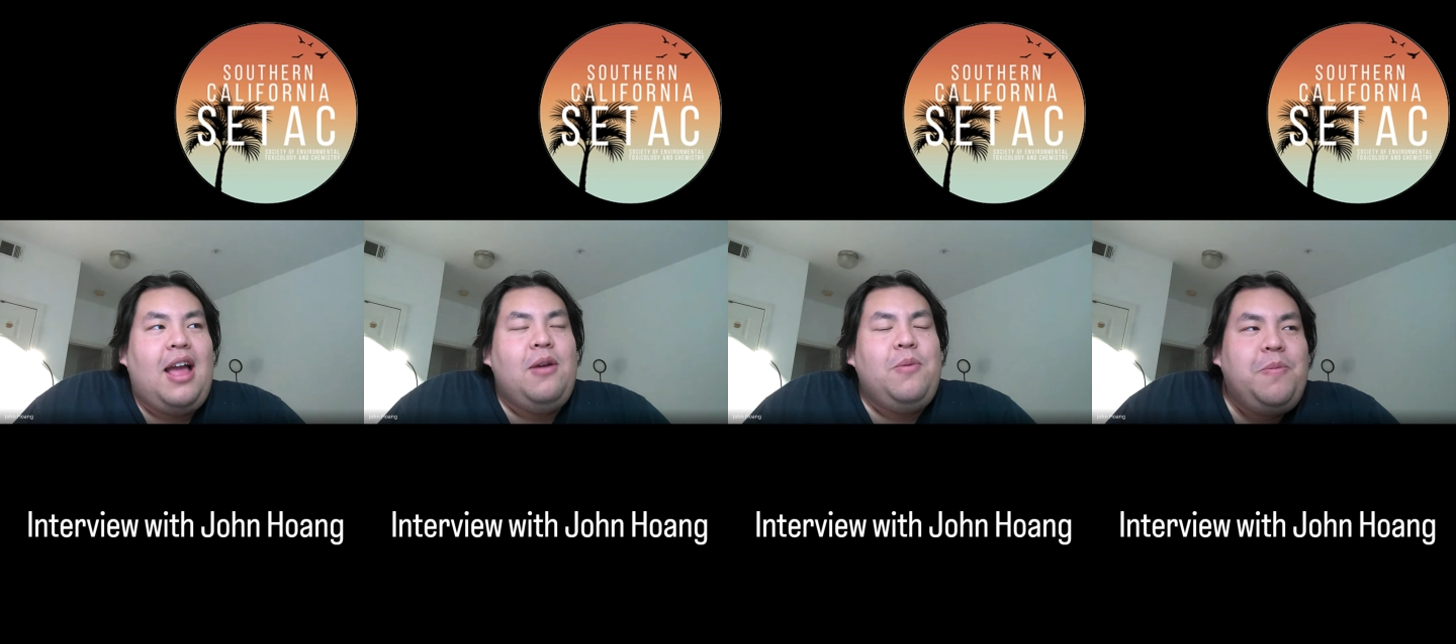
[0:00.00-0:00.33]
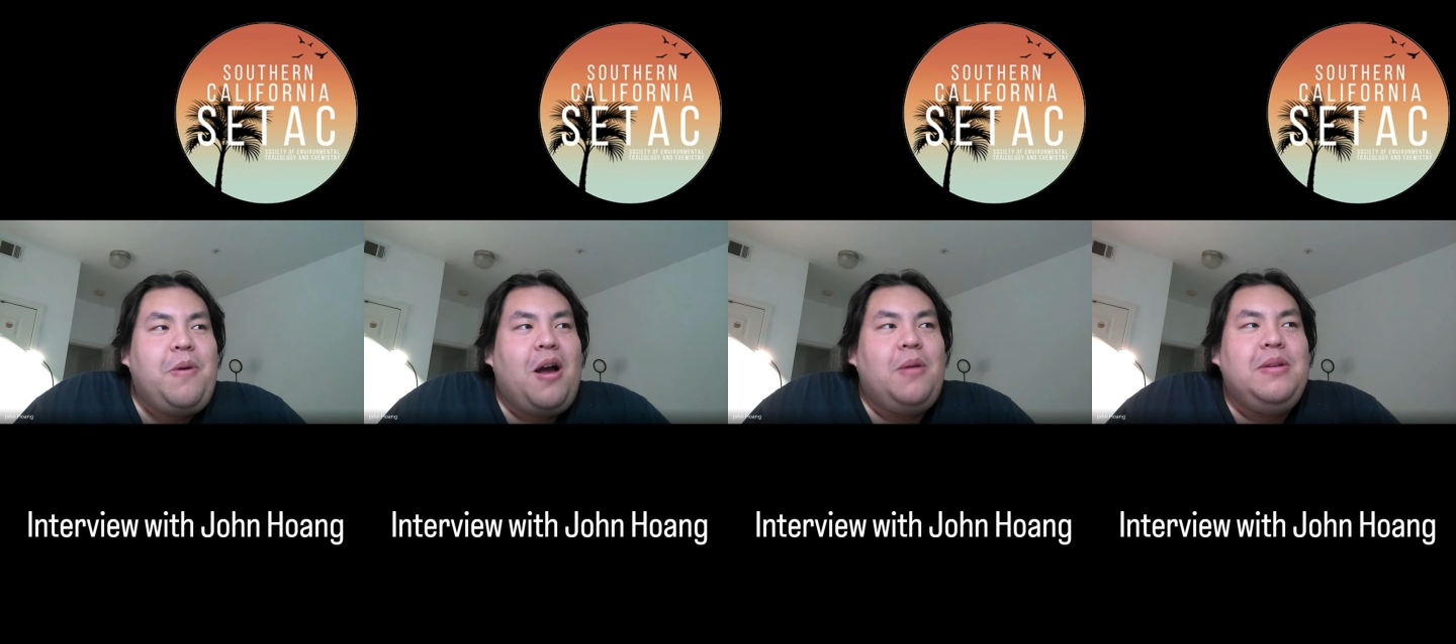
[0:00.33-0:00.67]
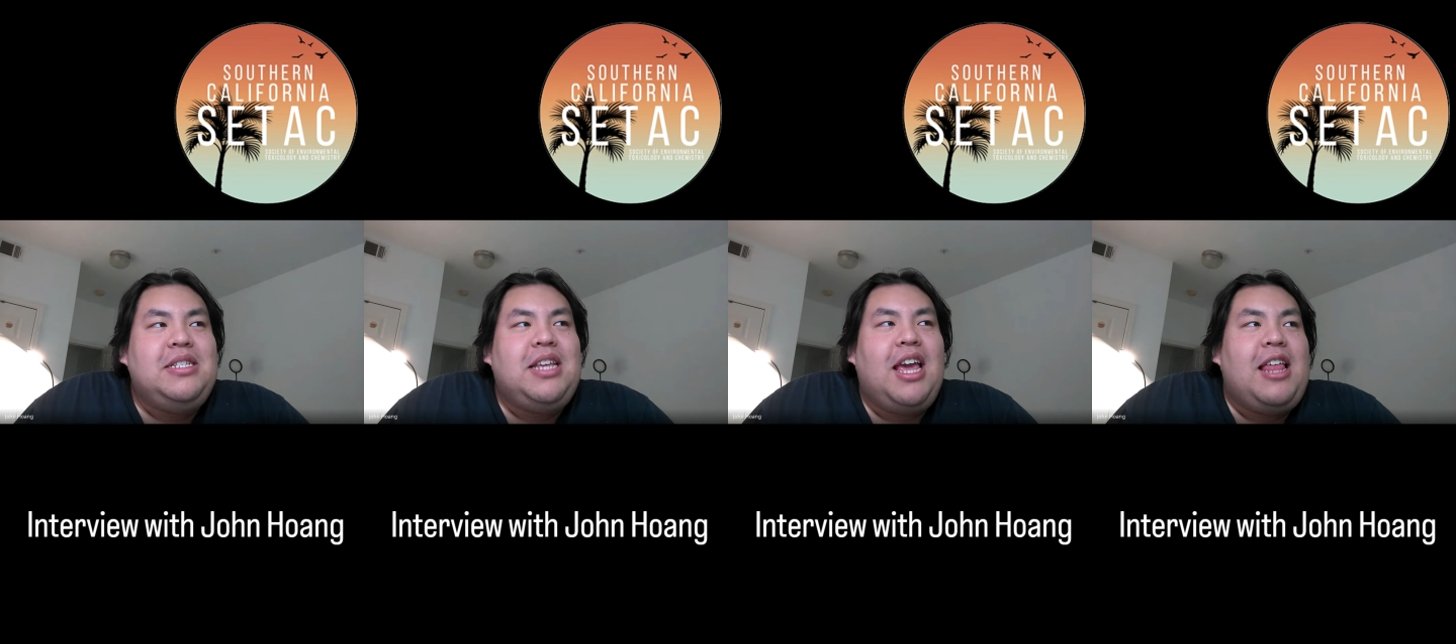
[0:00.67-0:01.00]
I would probably
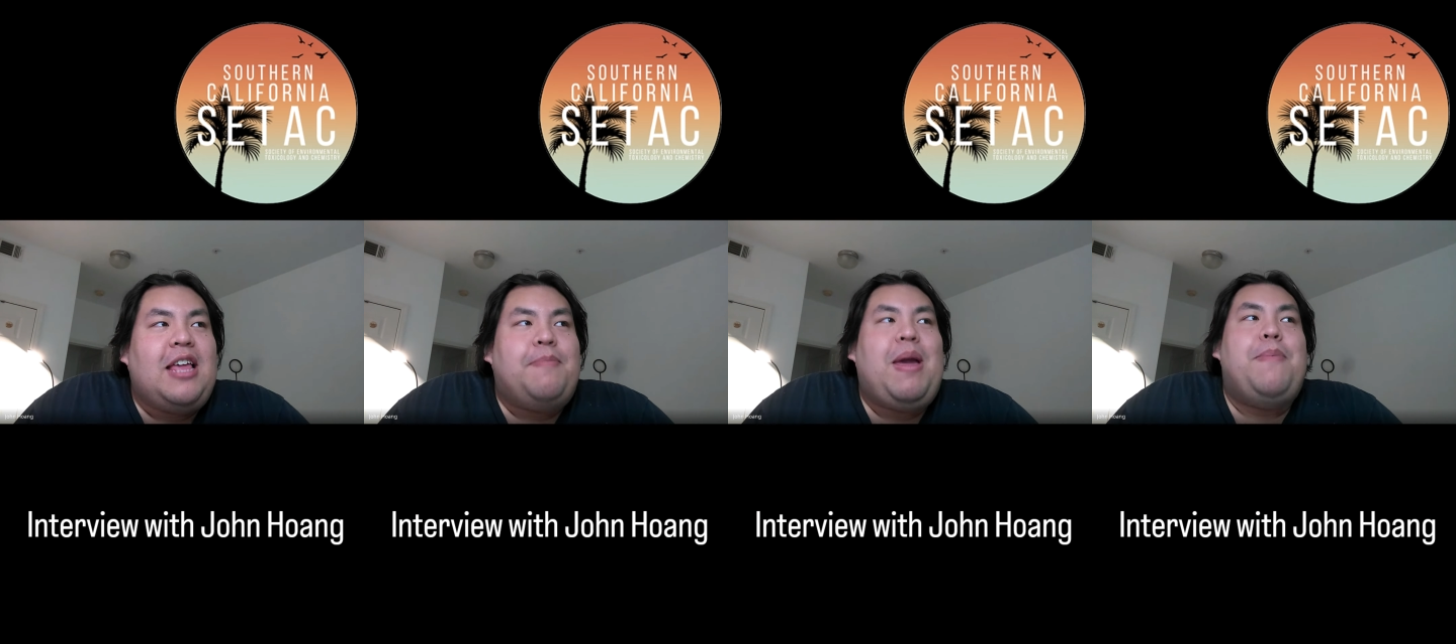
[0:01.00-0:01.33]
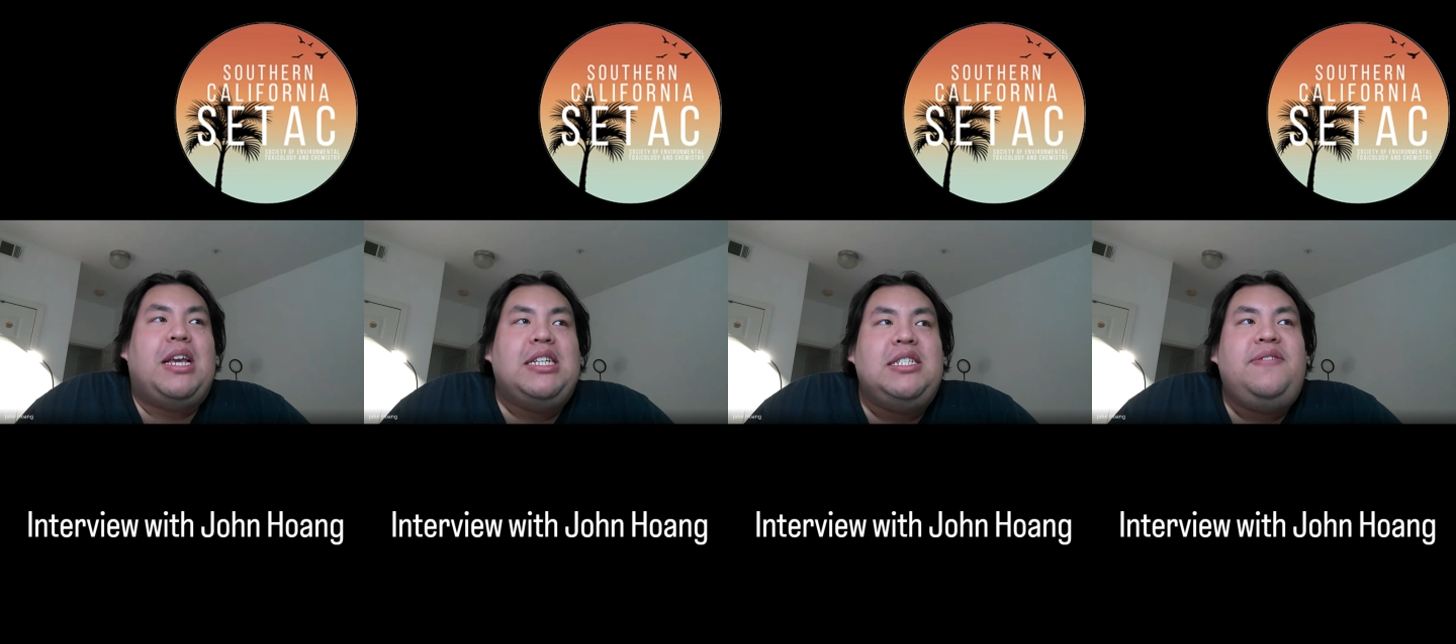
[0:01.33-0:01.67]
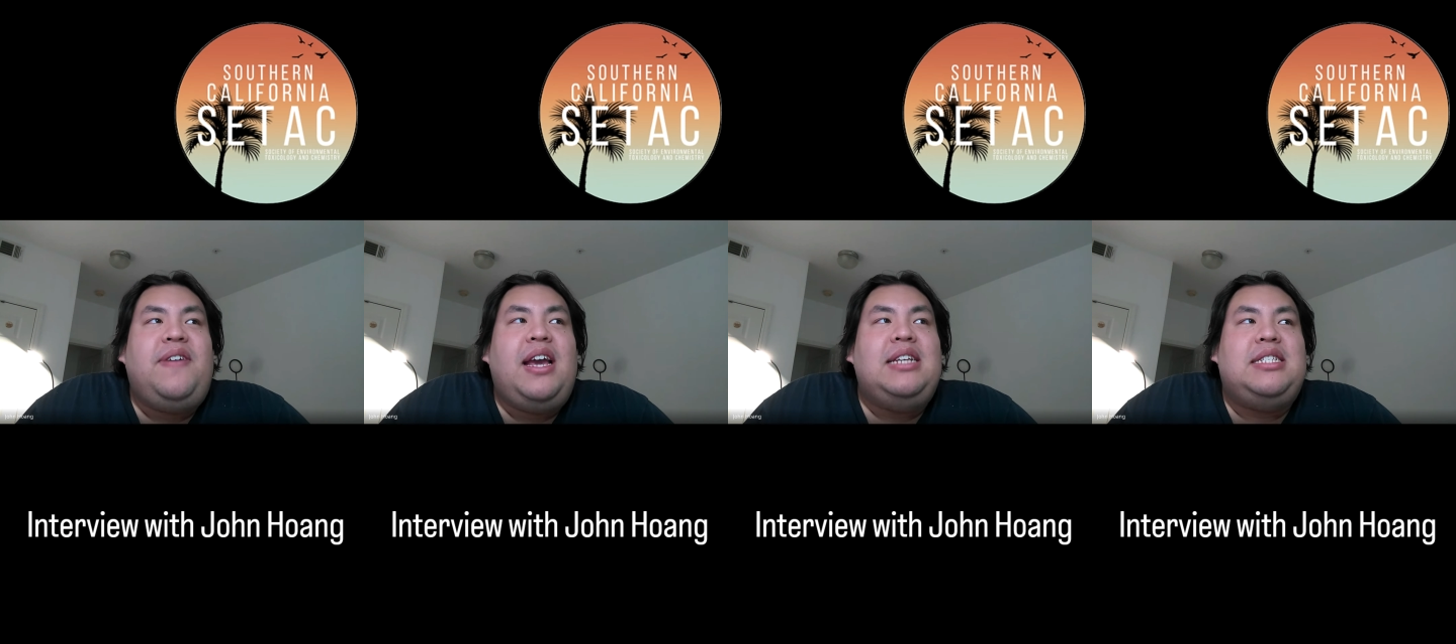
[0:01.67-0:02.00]
say like my biggest
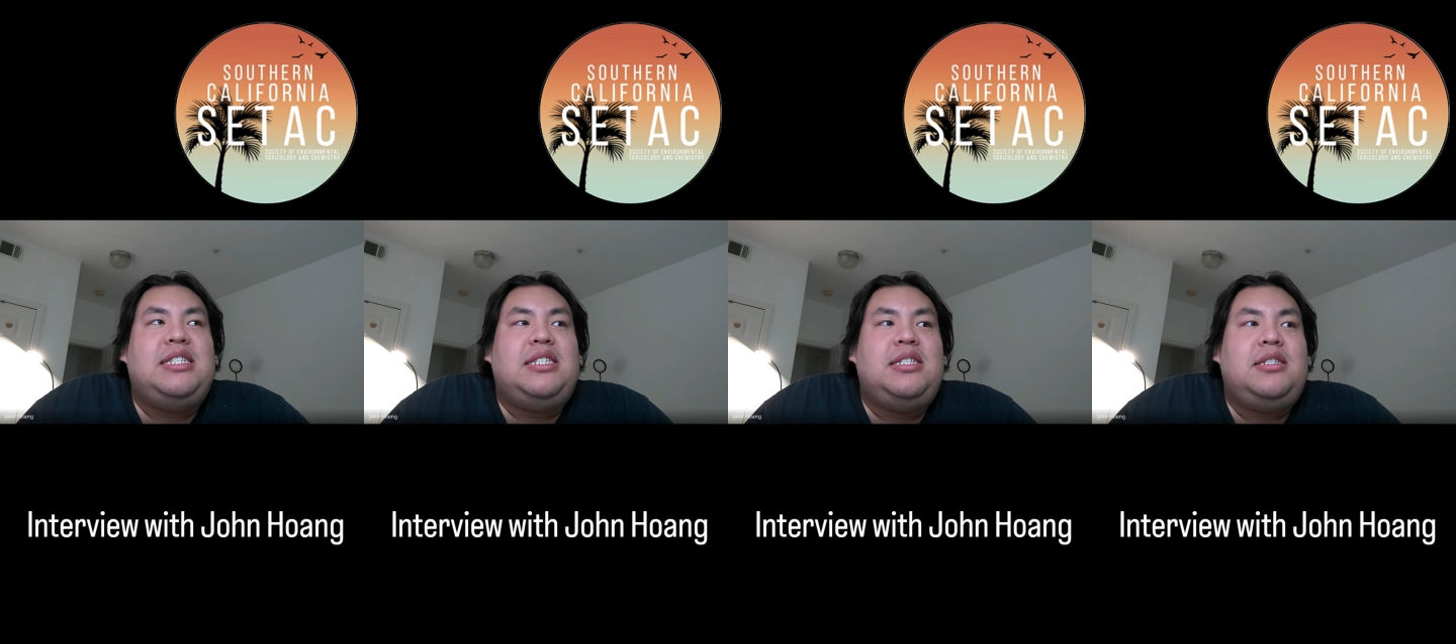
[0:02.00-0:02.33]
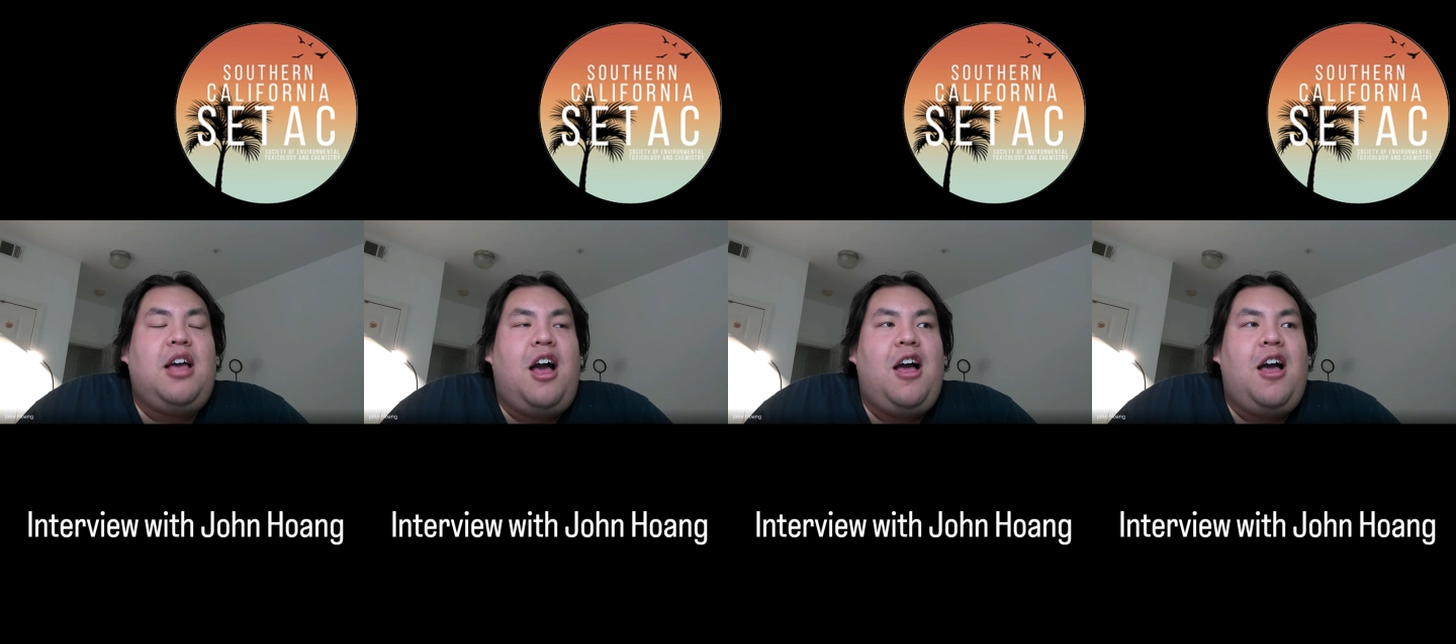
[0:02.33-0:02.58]
advice is